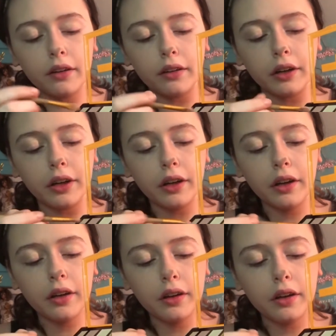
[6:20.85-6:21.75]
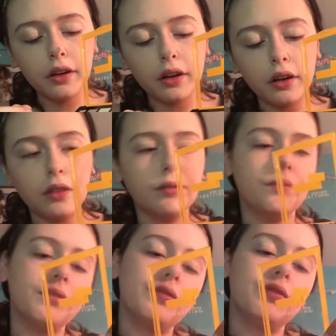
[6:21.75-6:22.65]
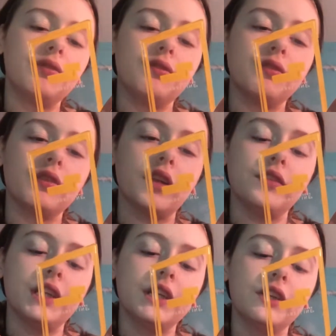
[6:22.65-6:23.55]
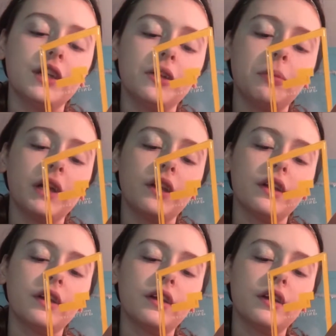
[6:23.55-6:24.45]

on our lemonade crease palette.